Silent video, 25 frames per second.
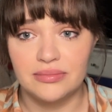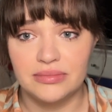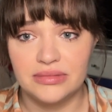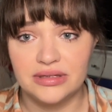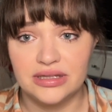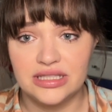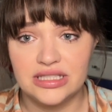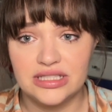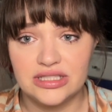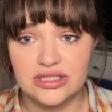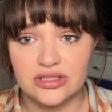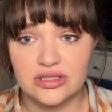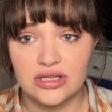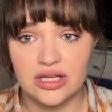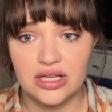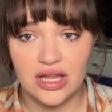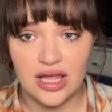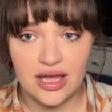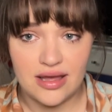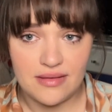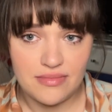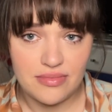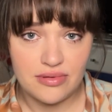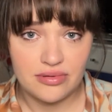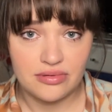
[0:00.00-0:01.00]
this
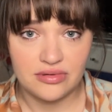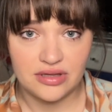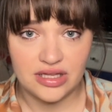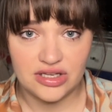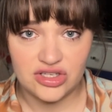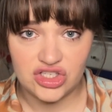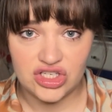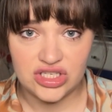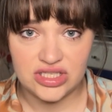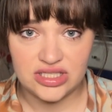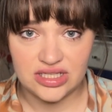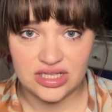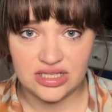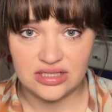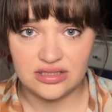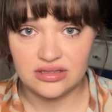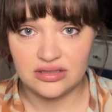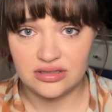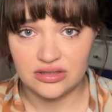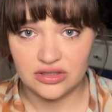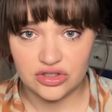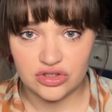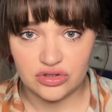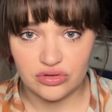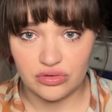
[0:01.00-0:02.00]
club that she's in,
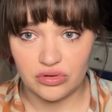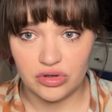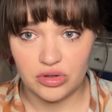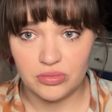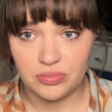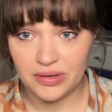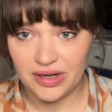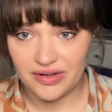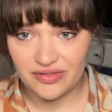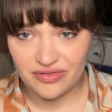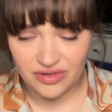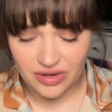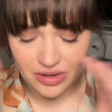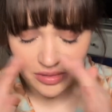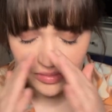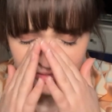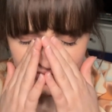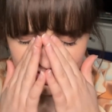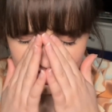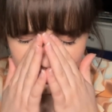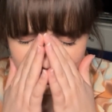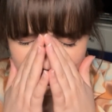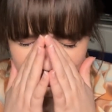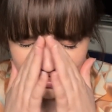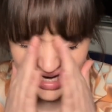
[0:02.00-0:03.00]
this group, I forget,
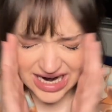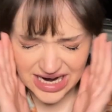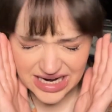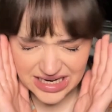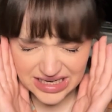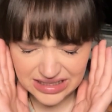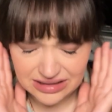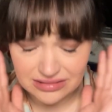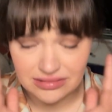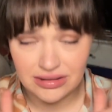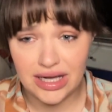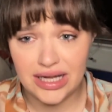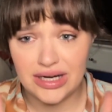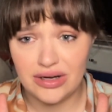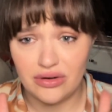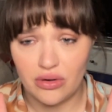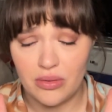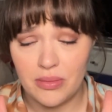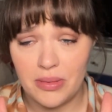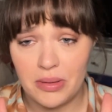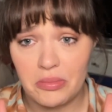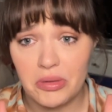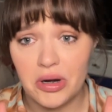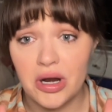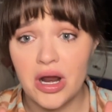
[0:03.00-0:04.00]
society, I don't
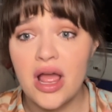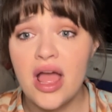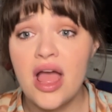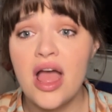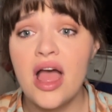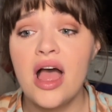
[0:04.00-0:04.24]
remember.